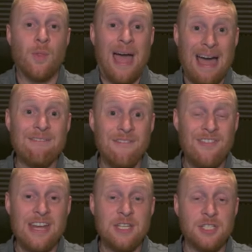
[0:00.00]
that haven't
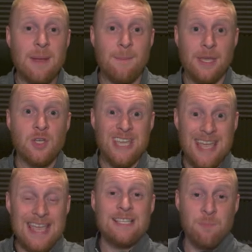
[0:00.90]
finished it because
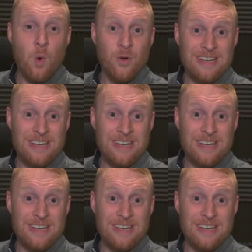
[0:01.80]
it is more